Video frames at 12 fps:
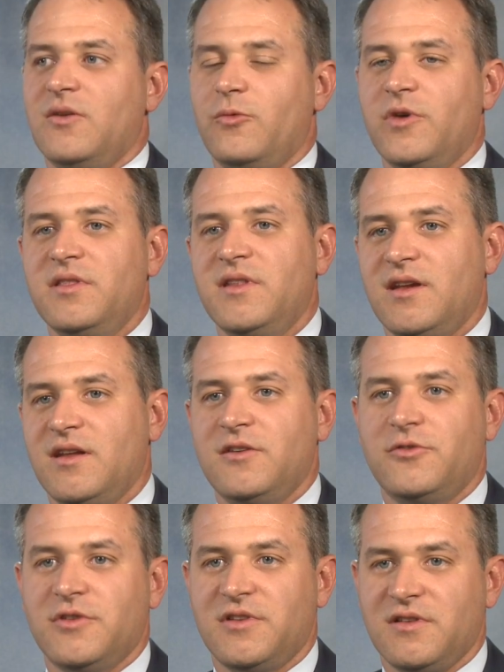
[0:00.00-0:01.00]
With that
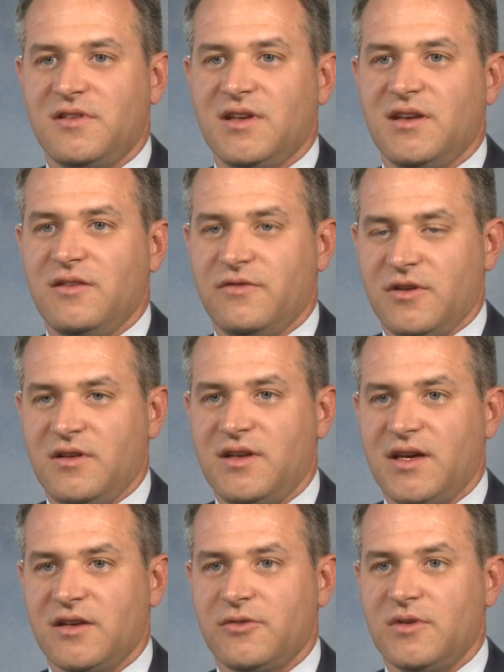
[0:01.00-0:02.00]
interest and sinking fund
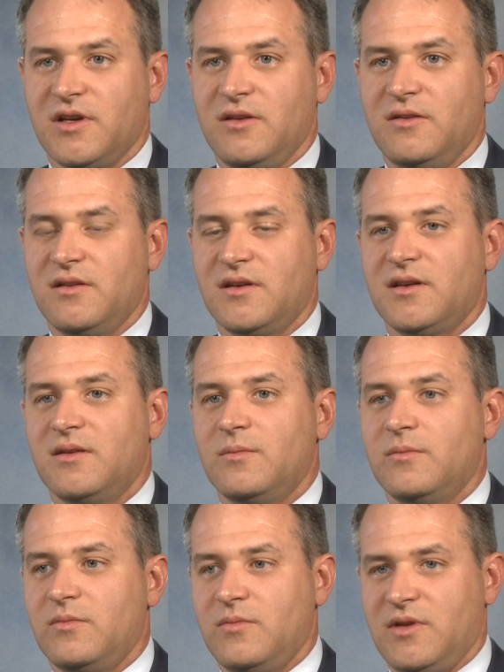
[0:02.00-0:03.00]
tax rate,
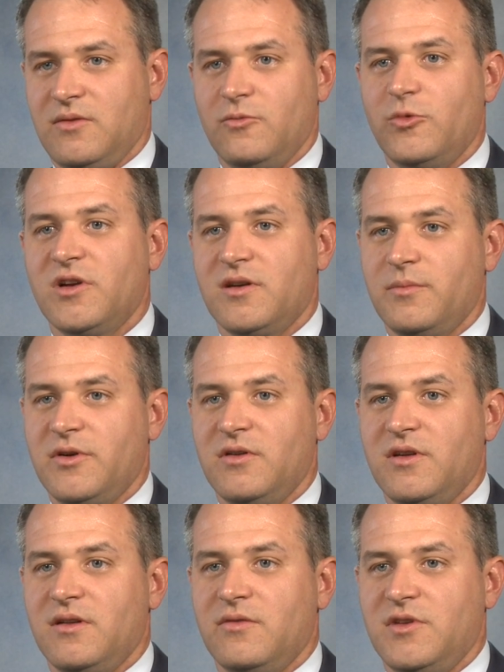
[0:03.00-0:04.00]
one
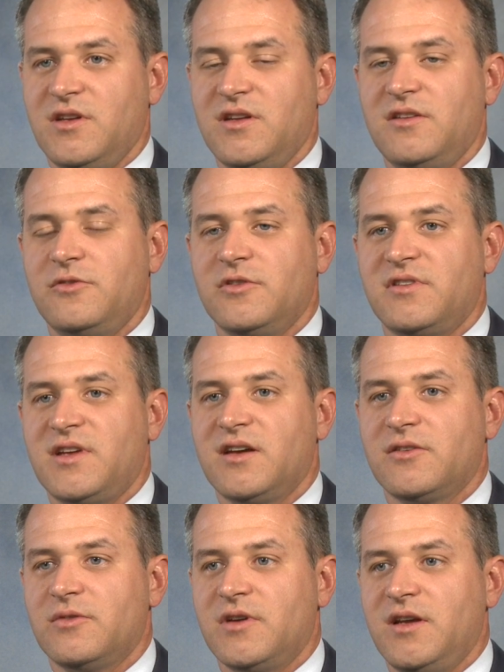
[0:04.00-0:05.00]
component of the district's
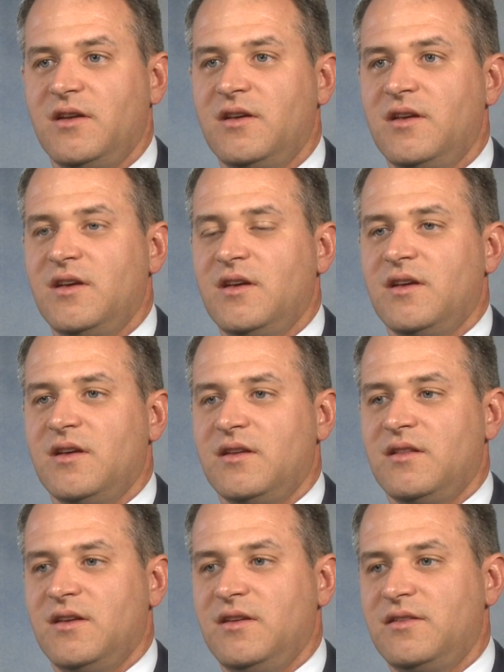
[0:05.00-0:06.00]
tax rate,
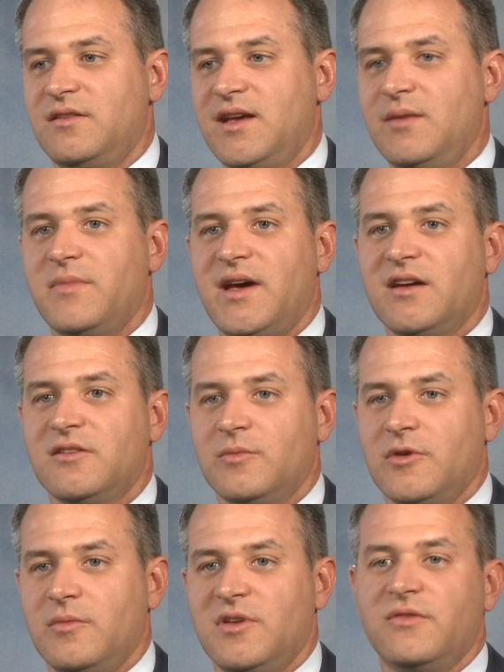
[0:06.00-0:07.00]
the state
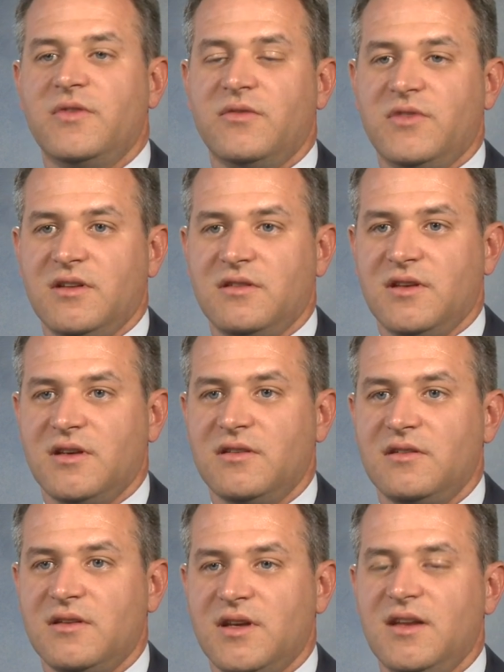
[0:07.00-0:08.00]
maximum is 50
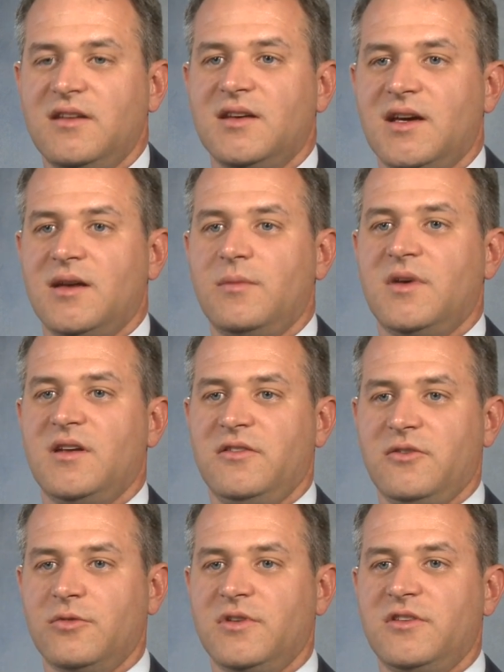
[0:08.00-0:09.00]
cents. Anytime a
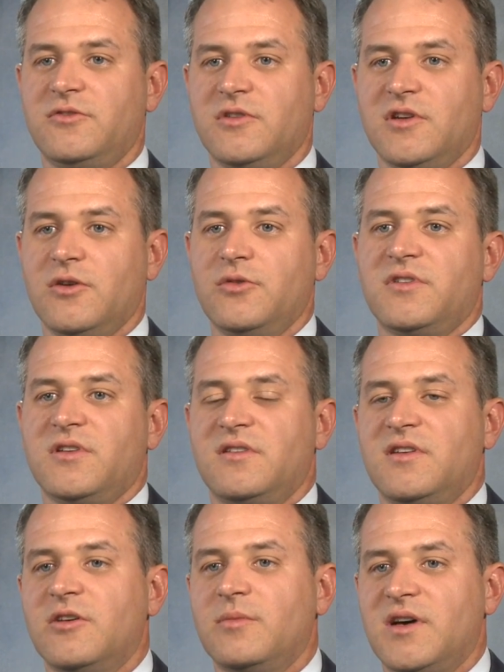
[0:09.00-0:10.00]
school district goes to
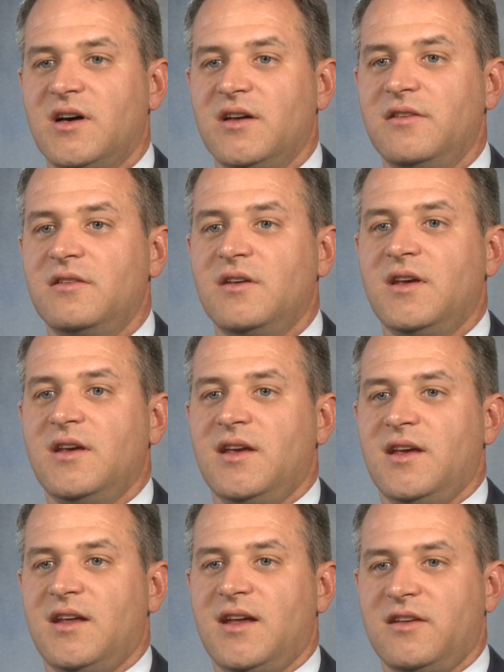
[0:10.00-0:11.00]
sell bonds,
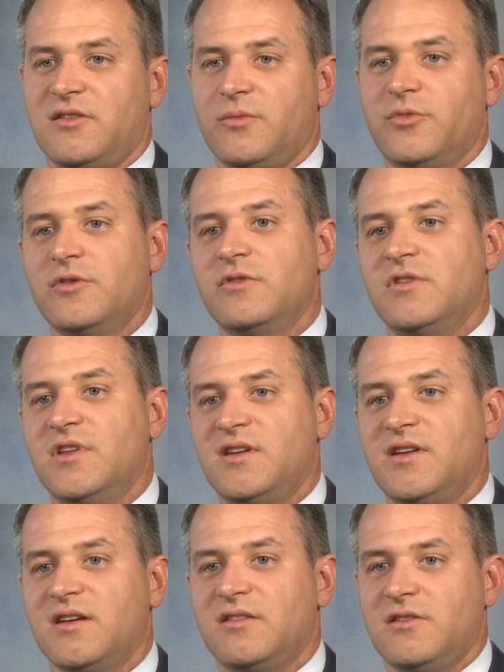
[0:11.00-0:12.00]
it has to prove to the
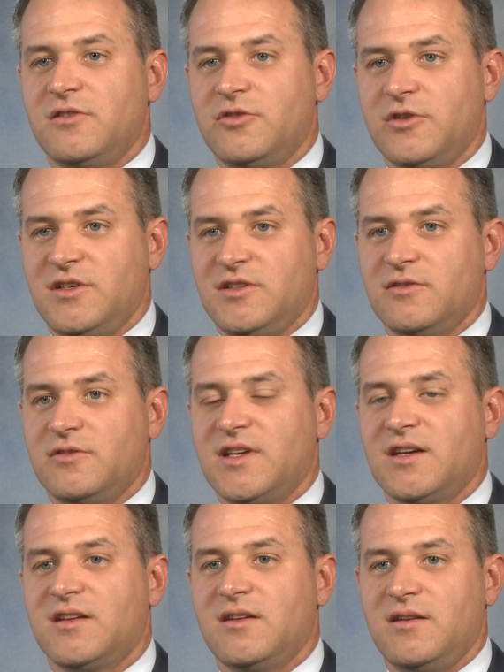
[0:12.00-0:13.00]
Texas Attorney General
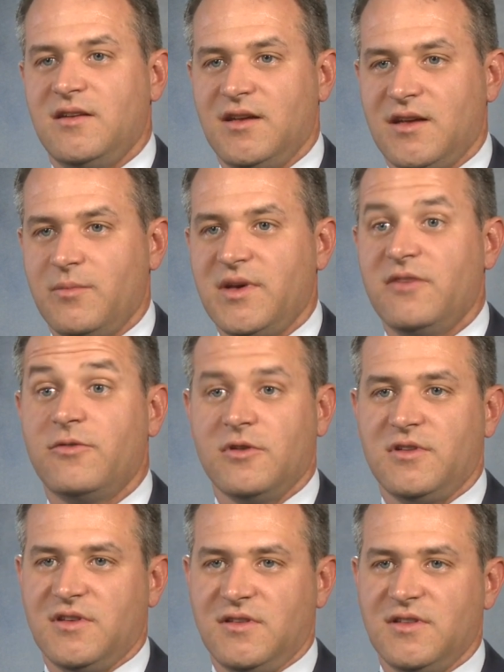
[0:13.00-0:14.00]
that it can pay for
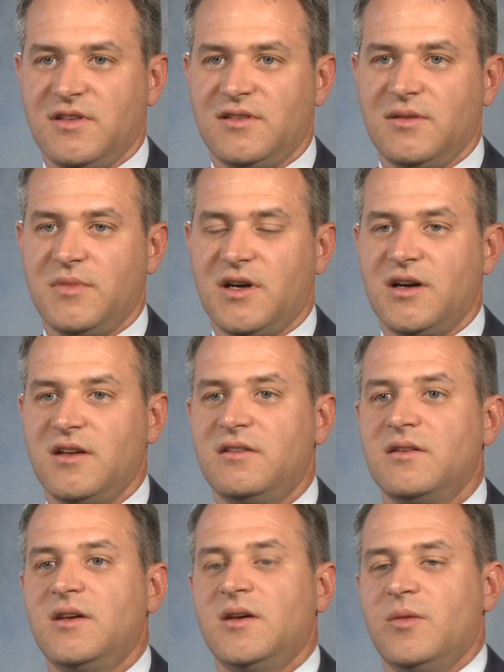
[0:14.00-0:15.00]
its existing
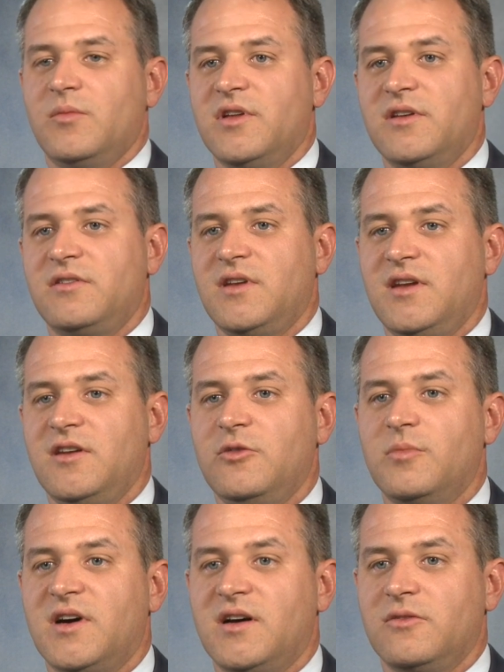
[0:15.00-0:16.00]
bonds plus any
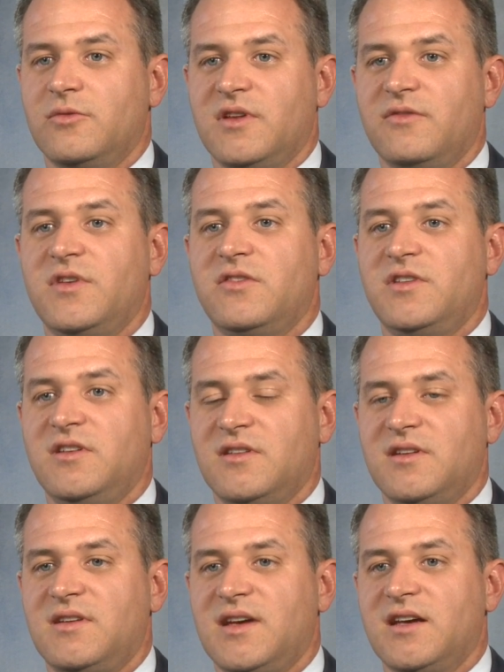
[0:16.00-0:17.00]
new bonds with a
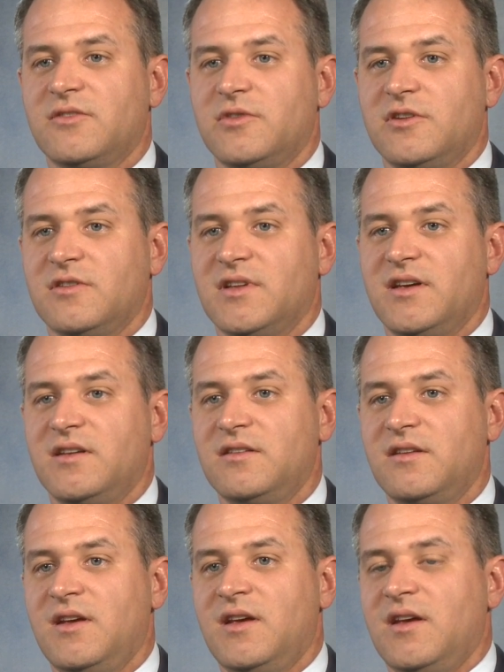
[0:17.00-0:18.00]
50-cent tax rate or
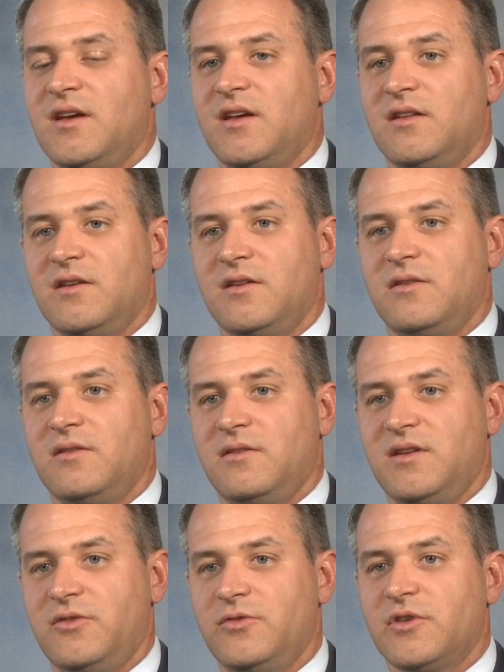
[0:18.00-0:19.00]
less. And the
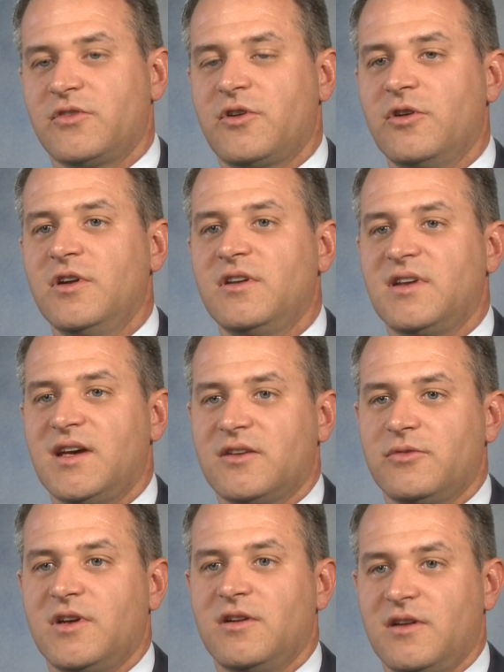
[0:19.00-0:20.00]
district's current
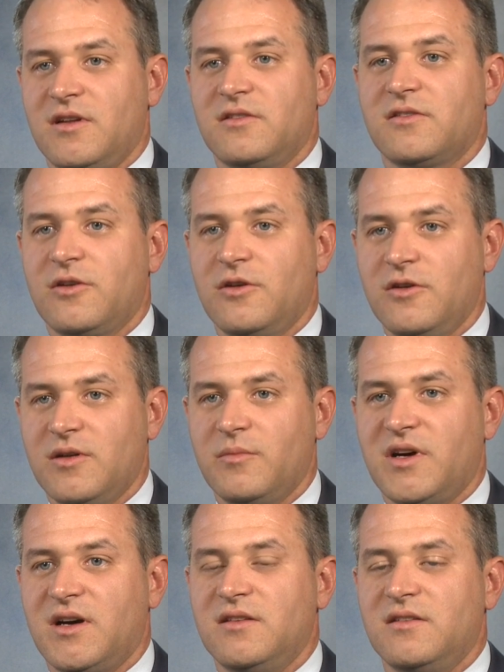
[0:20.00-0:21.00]
tax rate on its current
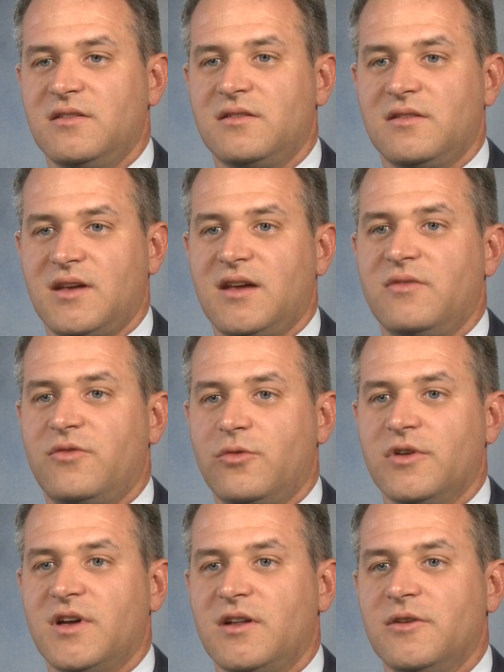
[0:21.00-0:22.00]
bonds is at
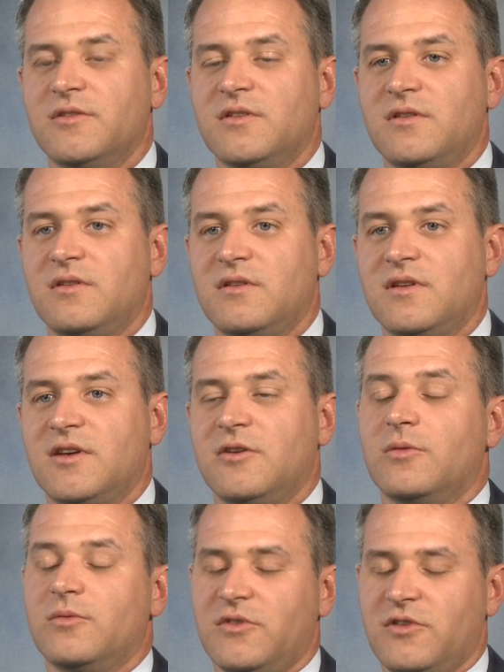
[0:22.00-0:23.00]

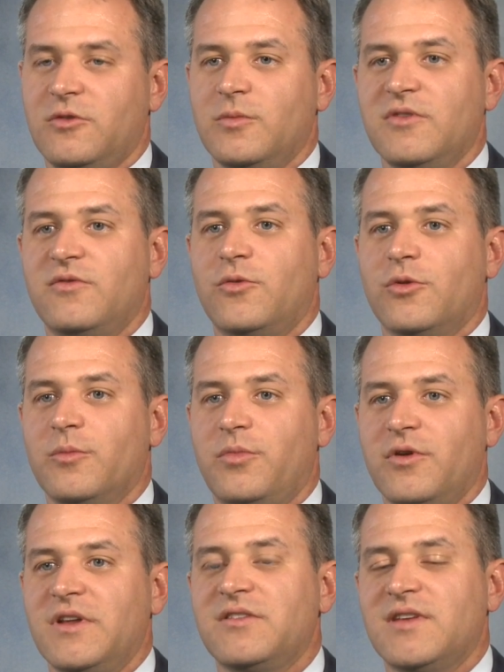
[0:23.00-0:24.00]

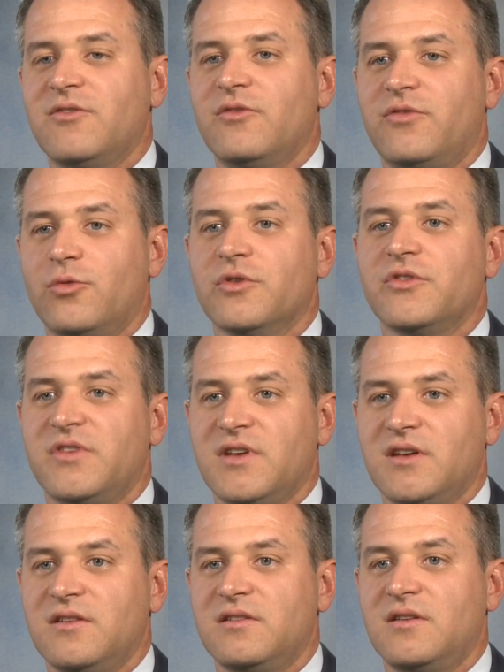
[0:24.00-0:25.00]
$4.74
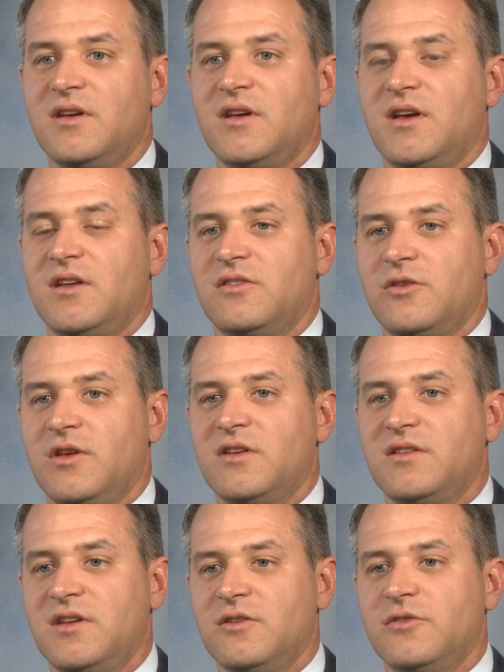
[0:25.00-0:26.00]
cents. And so you can
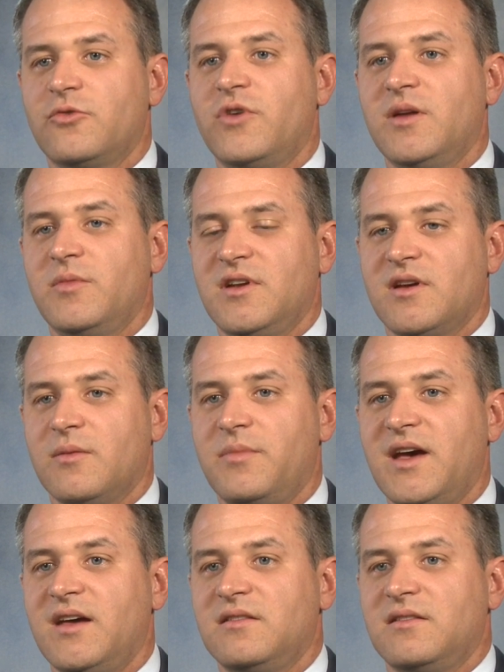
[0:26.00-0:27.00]
see there's quite a bit of
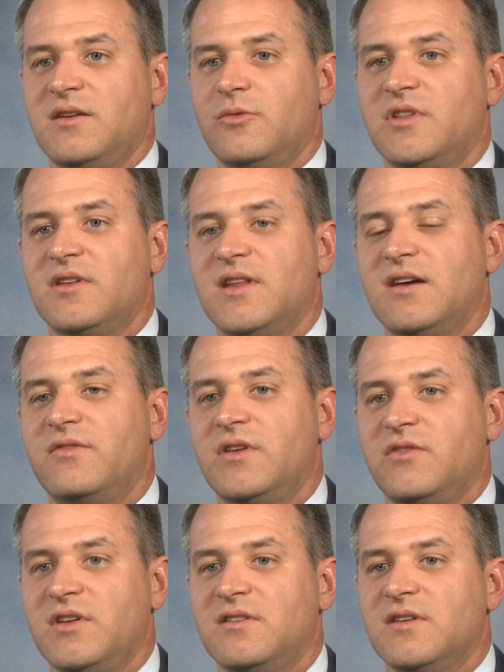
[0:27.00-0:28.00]
capacity within that
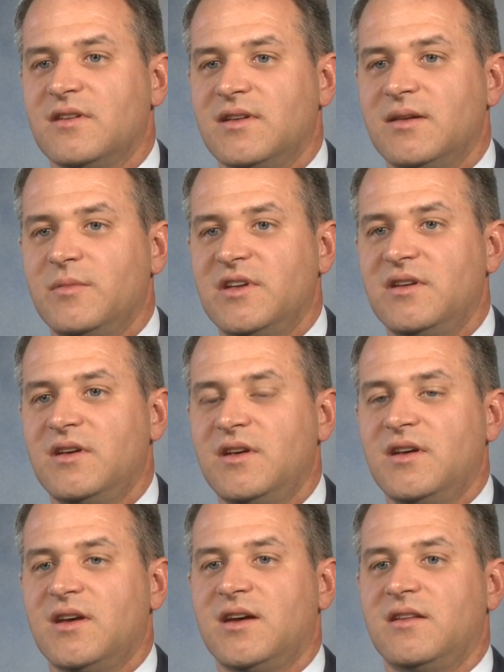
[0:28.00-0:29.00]
50-cent limit
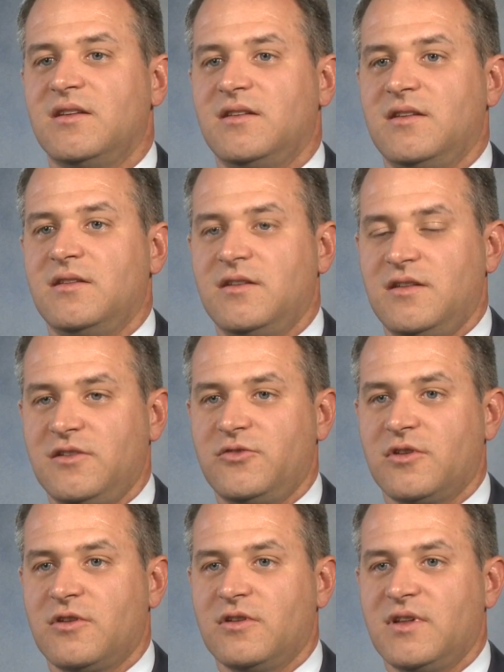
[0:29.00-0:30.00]
that the
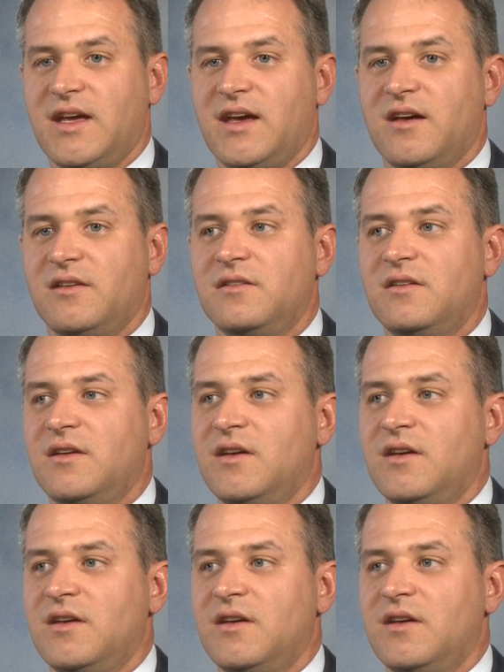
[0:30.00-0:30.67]
district currently has.